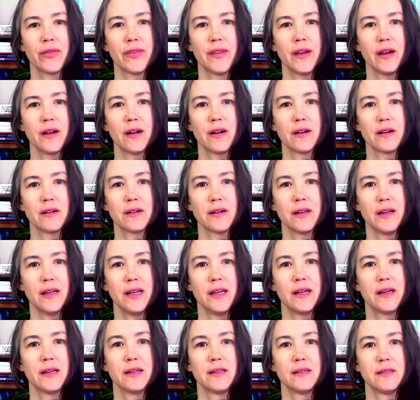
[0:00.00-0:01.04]
there
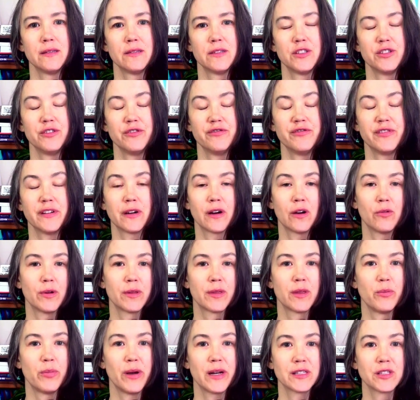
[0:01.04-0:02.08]
and to figure out what
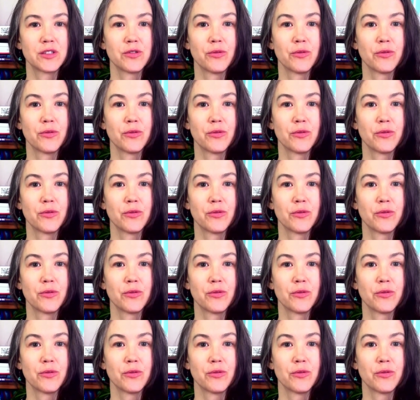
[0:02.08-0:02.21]
the best